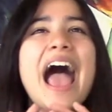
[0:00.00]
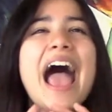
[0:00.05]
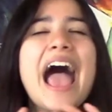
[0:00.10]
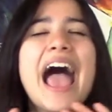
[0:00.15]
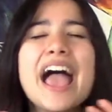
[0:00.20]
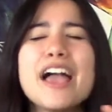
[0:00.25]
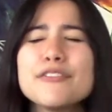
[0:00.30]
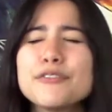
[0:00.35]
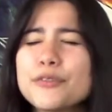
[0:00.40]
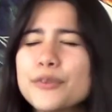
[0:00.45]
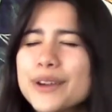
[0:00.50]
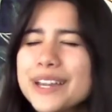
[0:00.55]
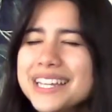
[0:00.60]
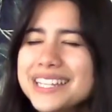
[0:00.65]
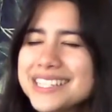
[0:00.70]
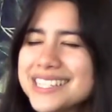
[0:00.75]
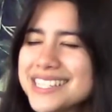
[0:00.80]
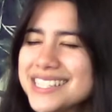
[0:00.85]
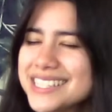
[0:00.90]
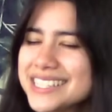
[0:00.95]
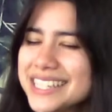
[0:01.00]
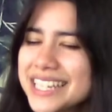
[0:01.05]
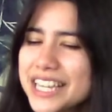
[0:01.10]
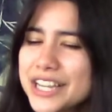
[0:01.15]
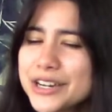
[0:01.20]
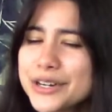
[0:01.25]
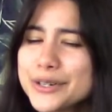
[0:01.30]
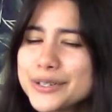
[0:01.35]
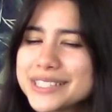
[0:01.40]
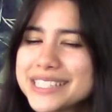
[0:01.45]
every
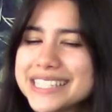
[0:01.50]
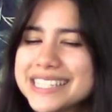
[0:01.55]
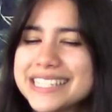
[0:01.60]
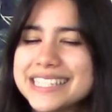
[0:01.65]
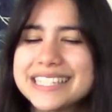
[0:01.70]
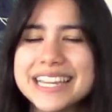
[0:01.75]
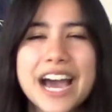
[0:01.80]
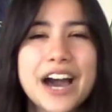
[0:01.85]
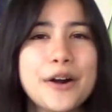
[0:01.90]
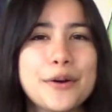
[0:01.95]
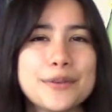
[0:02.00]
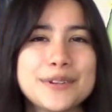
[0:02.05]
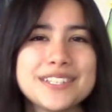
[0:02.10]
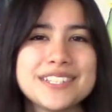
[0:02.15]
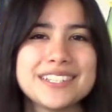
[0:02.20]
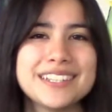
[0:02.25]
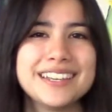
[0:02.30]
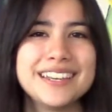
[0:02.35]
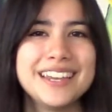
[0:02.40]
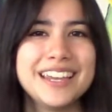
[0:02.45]
single doubt